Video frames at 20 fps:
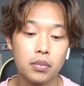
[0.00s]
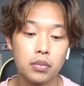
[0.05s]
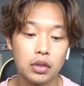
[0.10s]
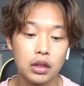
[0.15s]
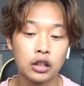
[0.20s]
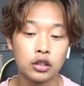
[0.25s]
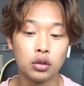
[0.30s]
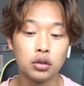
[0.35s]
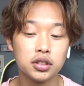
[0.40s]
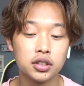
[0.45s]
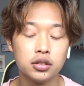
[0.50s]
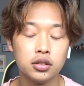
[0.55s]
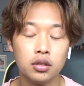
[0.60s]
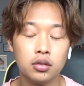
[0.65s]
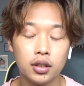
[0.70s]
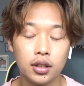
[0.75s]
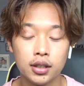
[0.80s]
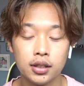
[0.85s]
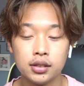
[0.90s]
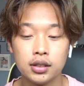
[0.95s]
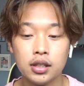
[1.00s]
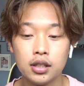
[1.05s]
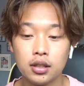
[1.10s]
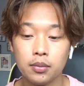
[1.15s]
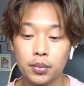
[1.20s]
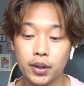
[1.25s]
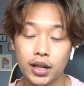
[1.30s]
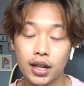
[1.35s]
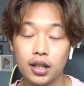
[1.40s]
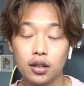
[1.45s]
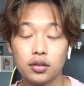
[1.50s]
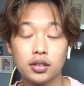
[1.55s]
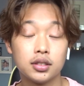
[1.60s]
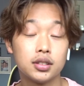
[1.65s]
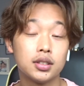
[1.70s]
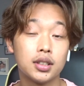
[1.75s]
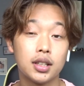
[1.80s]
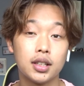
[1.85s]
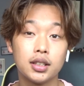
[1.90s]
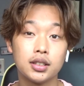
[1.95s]
It's also known as the Piano
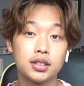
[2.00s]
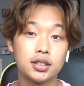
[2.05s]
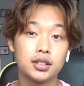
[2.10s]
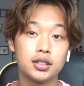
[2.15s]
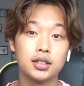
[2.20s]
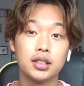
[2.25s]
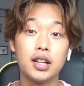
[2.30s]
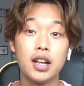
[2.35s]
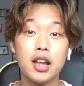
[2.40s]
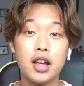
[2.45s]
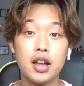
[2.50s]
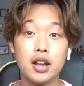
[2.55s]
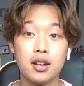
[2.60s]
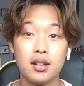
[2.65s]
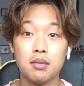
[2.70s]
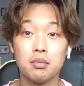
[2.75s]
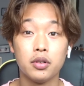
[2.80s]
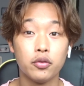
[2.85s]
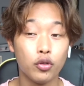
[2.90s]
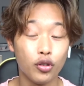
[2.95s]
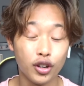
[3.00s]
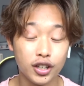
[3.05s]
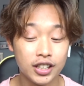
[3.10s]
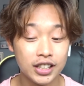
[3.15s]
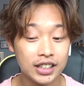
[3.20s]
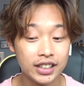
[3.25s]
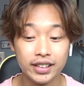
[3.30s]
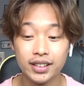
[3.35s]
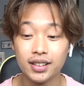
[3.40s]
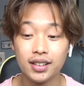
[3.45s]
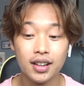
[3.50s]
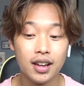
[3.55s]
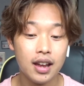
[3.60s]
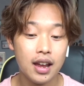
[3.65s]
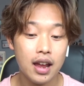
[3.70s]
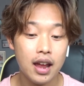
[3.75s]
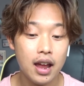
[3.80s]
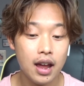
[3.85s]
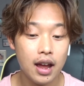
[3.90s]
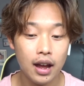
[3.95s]
Sonata number 14.
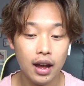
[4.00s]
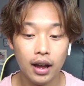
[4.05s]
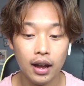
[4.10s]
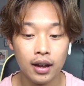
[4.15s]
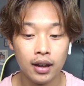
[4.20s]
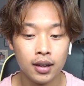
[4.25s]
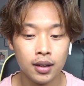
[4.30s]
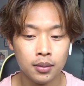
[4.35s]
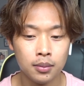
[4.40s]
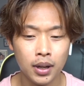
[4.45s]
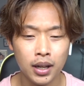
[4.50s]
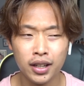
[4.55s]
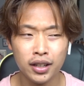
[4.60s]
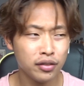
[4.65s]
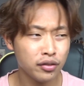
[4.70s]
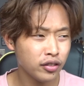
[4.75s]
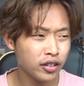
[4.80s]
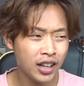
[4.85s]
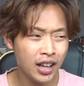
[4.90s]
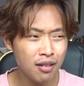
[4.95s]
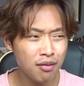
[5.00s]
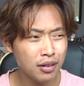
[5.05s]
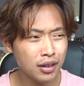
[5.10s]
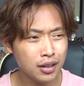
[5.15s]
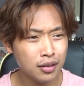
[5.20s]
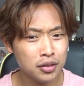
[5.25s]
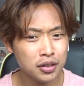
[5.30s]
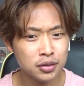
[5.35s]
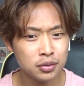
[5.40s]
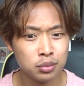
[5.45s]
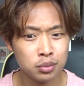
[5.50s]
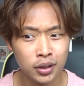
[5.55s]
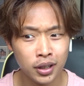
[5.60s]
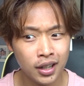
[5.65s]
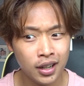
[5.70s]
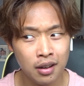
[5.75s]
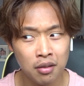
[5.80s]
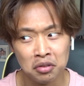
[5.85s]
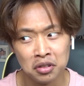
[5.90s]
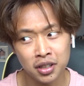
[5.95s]
I forget when it was
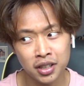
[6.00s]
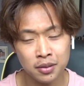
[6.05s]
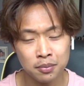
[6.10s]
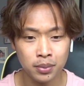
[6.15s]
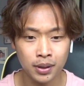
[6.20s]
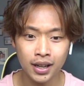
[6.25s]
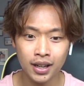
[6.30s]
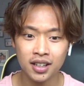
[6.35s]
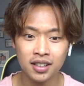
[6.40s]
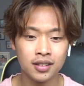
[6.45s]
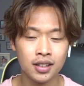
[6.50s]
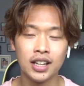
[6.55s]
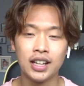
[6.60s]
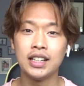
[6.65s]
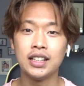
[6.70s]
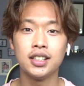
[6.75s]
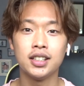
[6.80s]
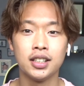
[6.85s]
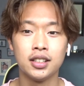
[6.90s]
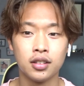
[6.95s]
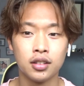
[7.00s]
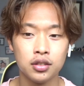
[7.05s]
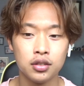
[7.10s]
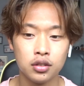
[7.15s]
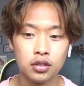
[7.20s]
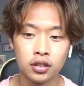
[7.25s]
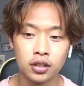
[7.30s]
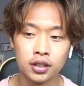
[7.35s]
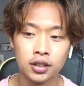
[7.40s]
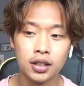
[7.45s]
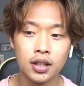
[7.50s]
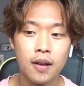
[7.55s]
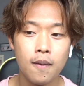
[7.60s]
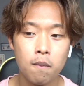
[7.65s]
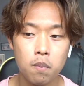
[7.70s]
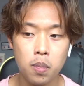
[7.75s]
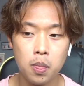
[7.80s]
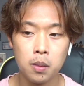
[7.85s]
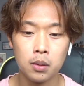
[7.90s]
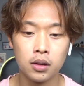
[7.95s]
written. It was like back in the 1800s,
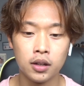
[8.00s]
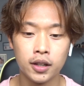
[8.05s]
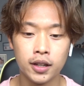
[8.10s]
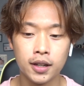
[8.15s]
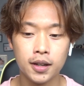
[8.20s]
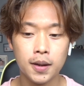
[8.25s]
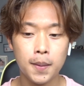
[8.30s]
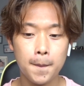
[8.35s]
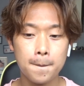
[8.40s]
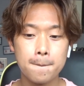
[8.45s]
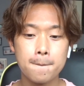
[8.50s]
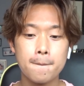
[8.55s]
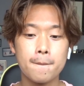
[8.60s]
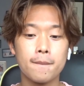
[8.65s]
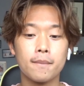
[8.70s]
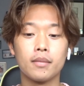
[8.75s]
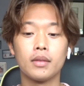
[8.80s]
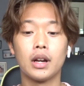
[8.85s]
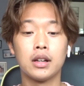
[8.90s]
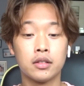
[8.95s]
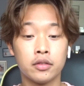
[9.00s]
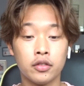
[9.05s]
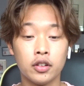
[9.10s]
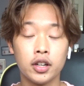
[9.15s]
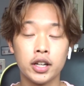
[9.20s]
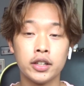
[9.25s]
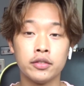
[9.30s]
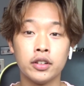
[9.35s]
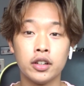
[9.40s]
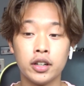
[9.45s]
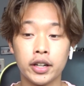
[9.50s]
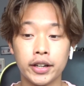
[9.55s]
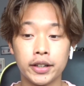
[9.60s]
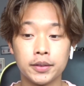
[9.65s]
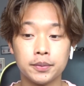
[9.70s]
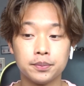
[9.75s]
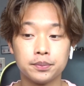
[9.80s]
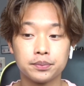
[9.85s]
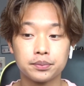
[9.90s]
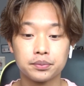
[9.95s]
but like it's a very, very
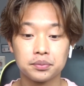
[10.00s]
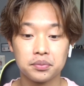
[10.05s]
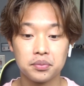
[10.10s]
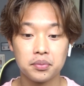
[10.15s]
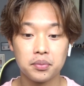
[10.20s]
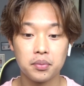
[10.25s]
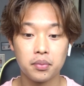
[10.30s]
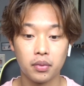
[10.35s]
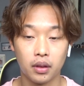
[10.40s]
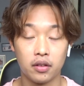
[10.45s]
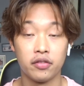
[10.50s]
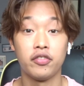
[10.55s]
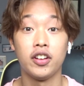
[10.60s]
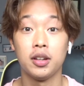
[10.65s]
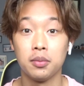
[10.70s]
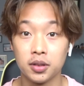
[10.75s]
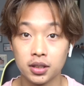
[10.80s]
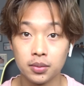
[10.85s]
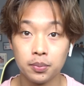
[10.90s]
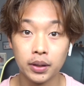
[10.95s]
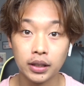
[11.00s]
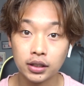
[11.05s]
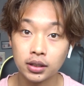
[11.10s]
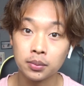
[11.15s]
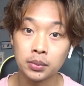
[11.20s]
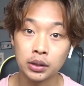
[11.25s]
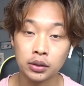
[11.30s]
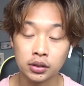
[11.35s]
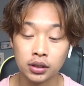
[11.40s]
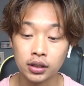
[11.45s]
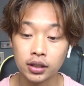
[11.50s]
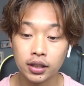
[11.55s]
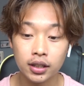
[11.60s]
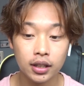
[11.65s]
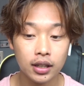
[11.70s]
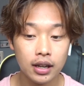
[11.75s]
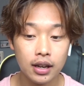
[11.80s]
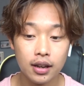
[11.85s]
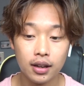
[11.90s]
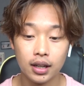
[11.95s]
famous piece of music.
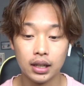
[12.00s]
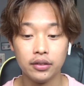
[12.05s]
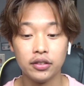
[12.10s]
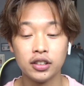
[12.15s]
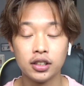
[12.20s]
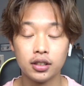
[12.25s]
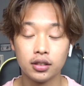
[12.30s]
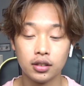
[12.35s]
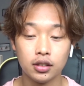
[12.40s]
If you didn't